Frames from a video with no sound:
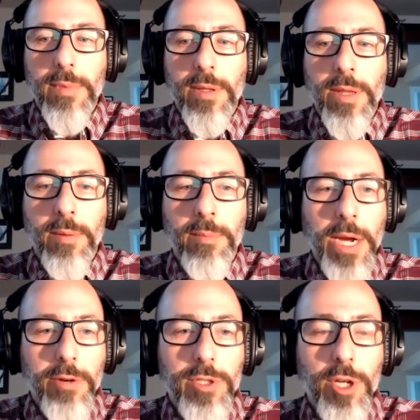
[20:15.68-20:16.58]

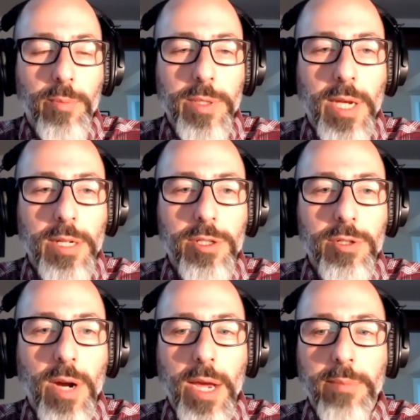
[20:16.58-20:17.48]
microscope, as I
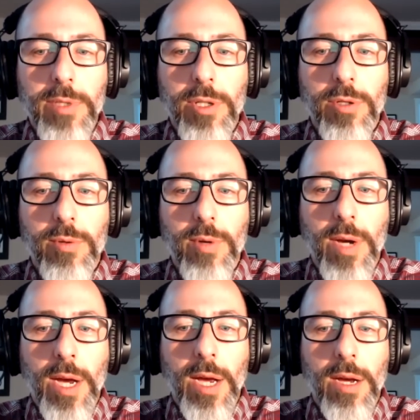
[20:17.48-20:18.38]
described, to
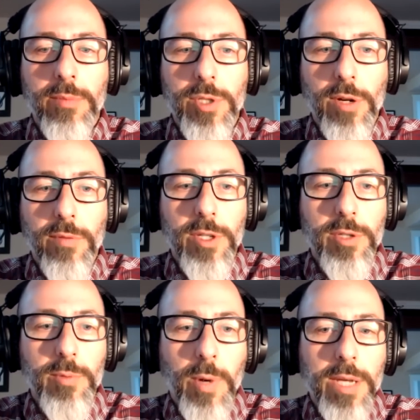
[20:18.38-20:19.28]
observe
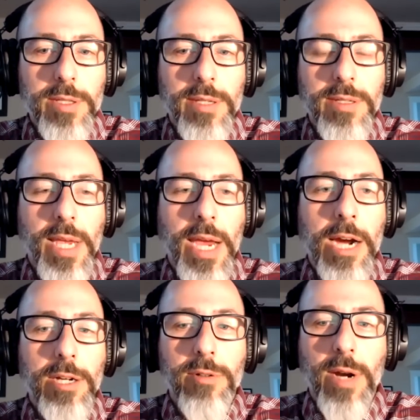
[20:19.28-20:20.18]
this process and
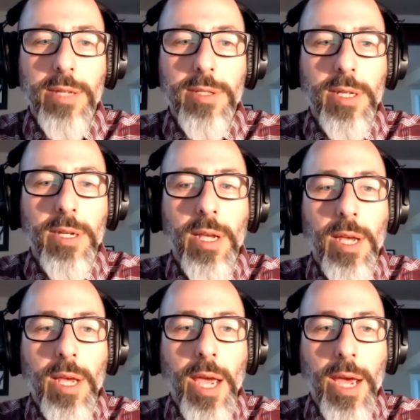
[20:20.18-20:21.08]
characterize it,
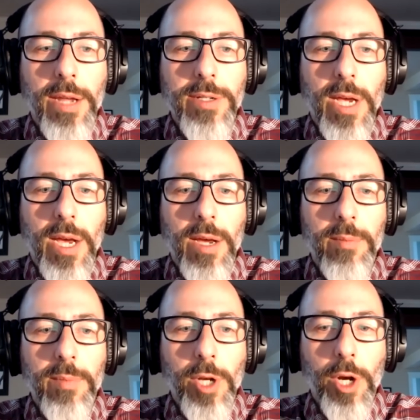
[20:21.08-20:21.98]
and
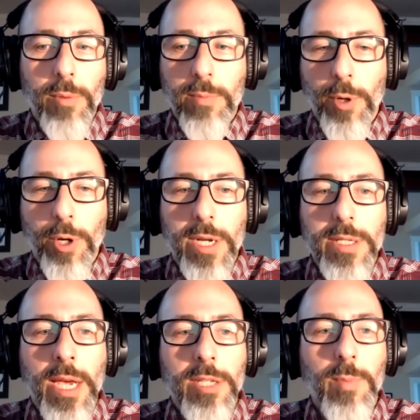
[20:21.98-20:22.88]
put it in
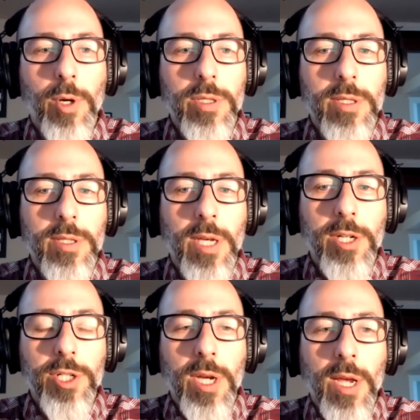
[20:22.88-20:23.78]
textbooks and
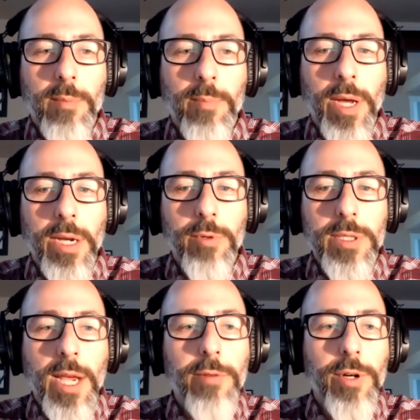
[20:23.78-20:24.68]
such. But it was
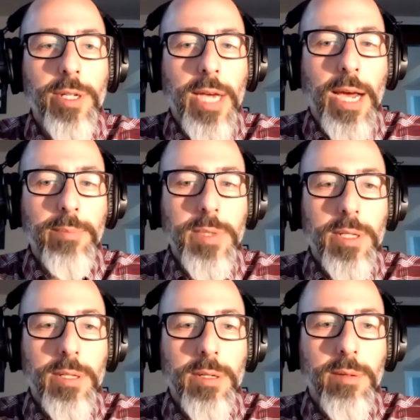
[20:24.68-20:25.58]
never
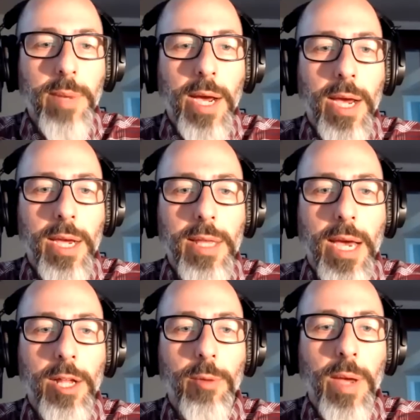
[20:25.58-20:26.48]
adopted by the
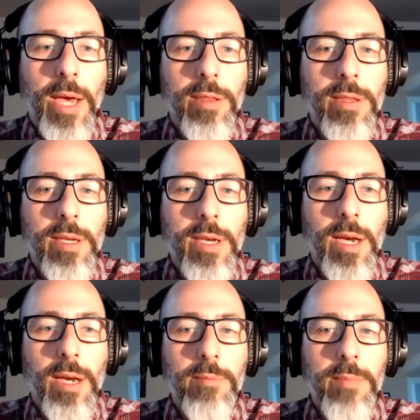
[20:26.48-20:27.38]
allopathic
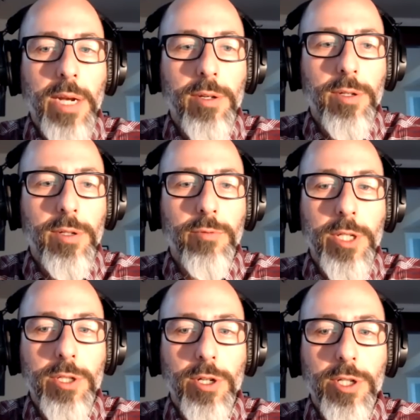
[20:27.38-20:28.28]
medical
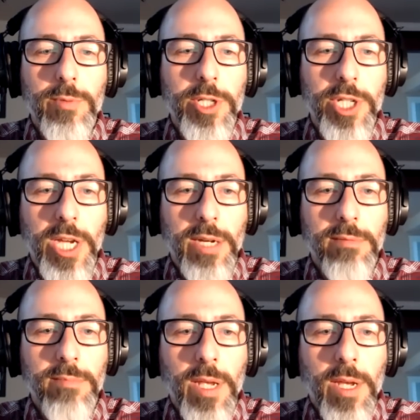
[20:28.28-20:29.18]
research machine.
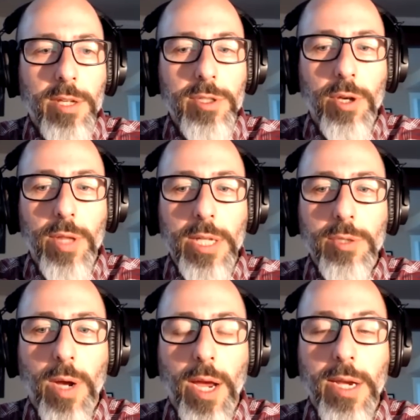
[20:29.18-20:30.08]
So
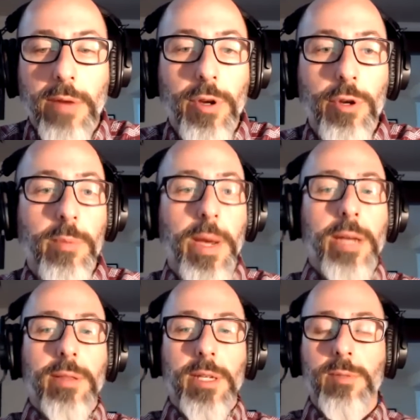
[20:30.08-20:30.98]
that's why I never knew
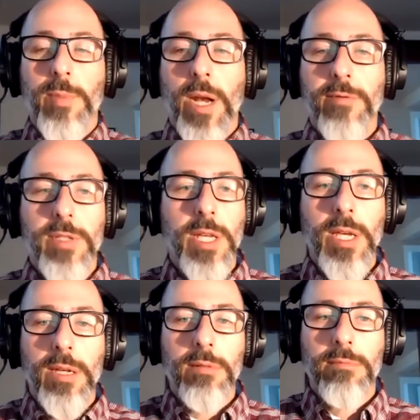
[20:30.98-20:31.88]
about this. But I've
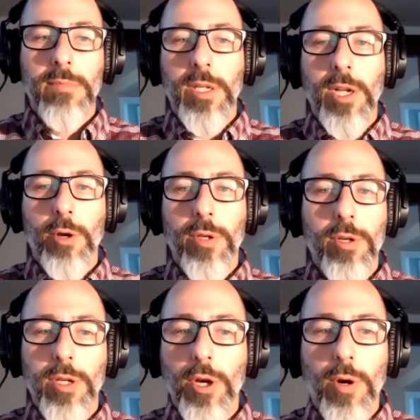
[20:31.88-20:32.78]
seen, you
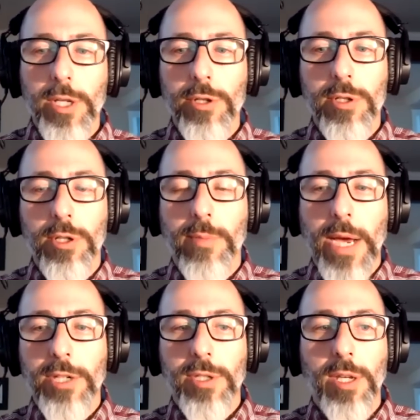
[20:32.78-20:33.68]
can go on YouTube
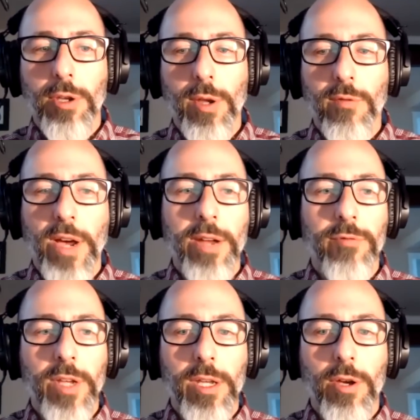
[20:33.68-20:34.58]
actually, and you can find
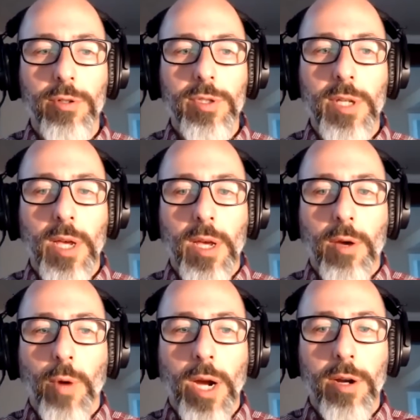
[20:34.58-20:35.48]
videos
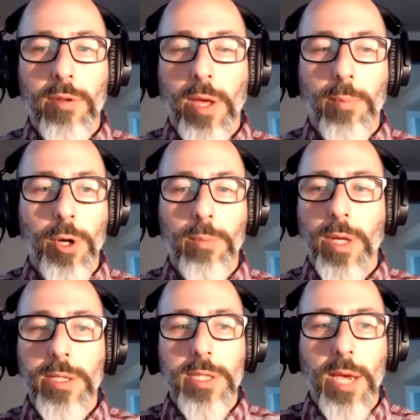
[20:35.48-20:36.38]
where they'll put a
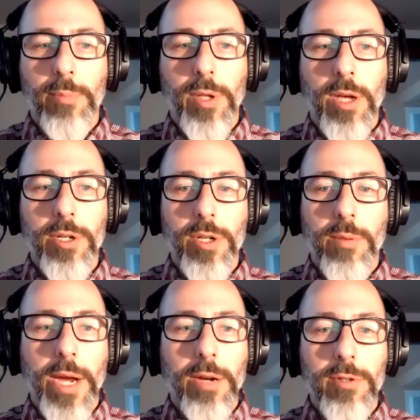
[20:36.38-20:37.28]
blood sample under the
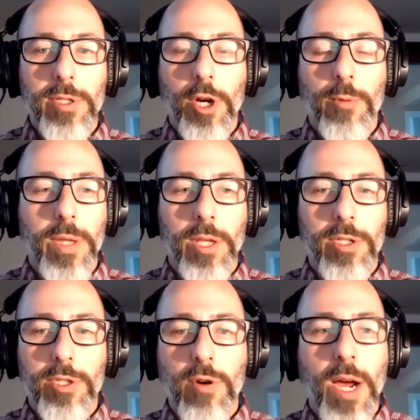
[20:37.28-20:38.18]
microscope and they'll
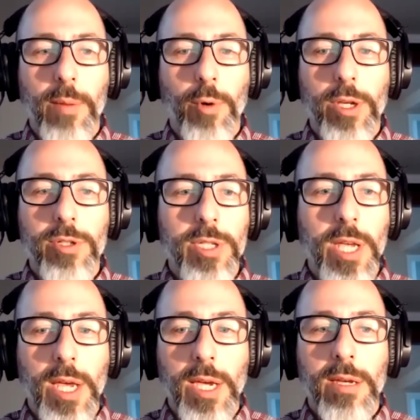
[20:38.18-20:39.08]
describe what you're
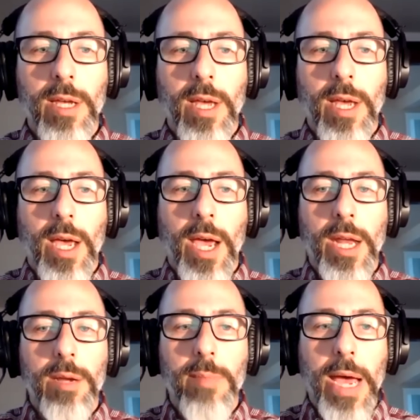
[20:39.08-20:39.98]
seeing.
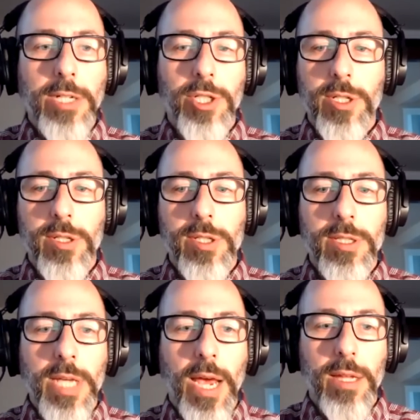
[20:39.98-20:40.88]
And it matches
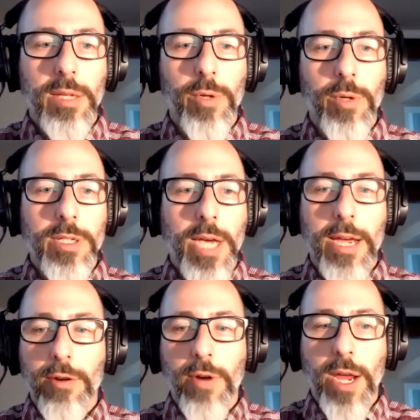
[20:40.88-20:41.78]
exactly with the
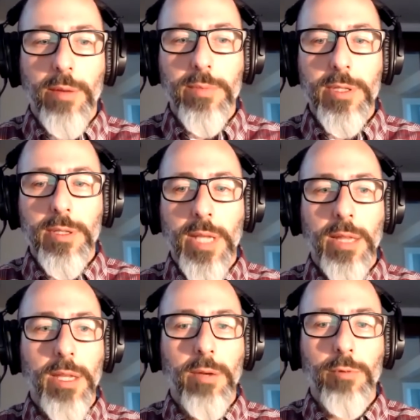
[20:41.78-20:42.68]
diagrams that
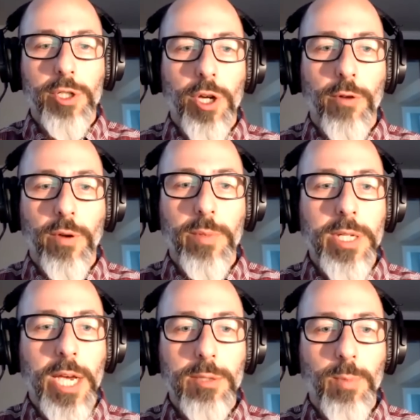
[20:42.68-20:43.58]
they would show from the
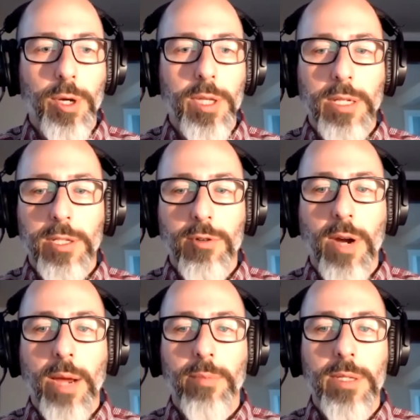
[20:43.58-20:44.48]
textbook that
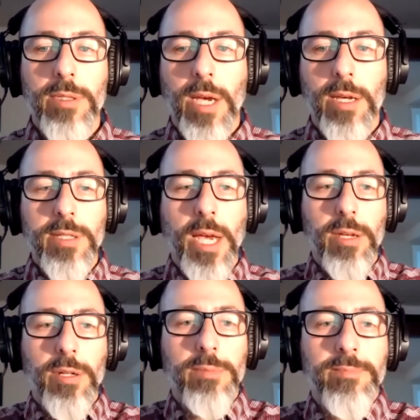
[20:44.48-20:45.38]
describe this
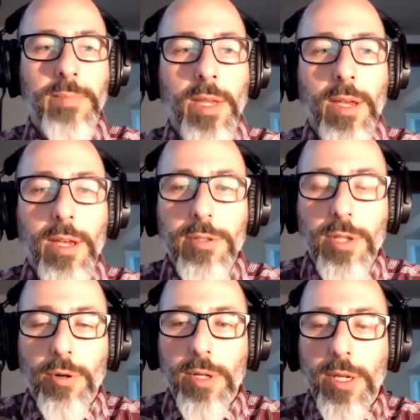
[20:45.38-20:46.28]
cycle.
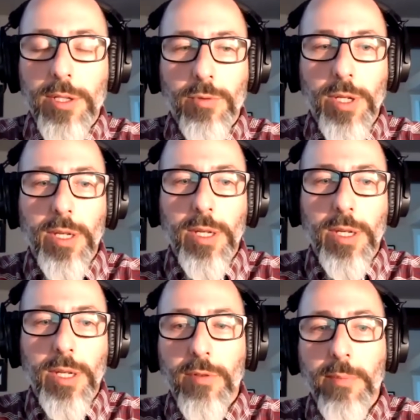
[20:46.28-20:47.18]
So it's really
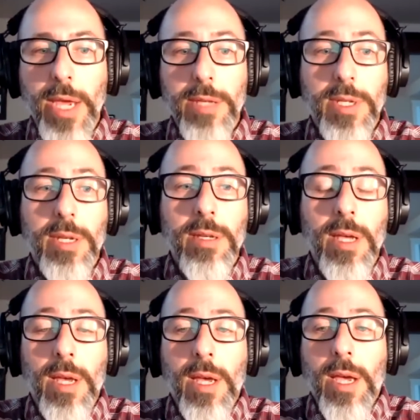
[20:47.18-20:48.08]
kind of amazing.
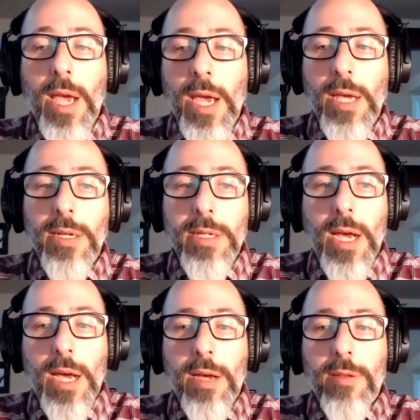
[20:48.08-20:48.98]
And
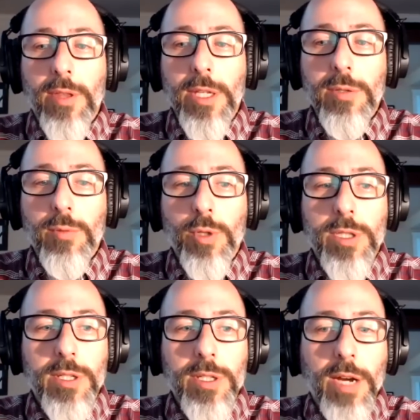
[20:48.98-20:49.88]
this was
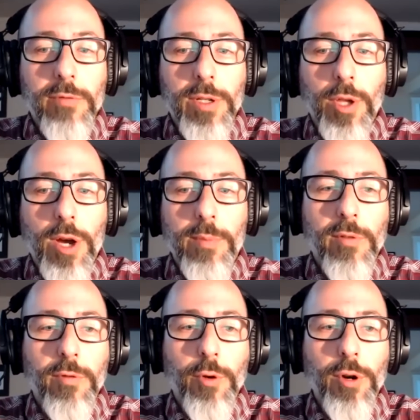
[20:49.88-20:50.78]
discovered long
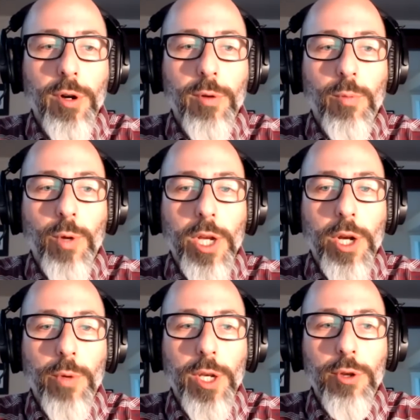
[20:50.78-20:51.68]
before we
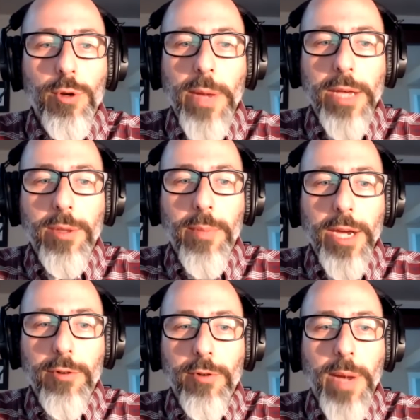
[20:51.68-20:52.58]
knew about the
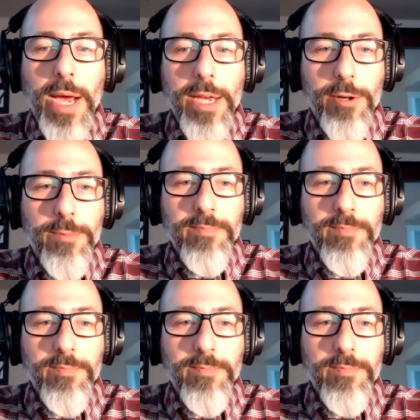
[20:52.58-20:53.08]
microbiome.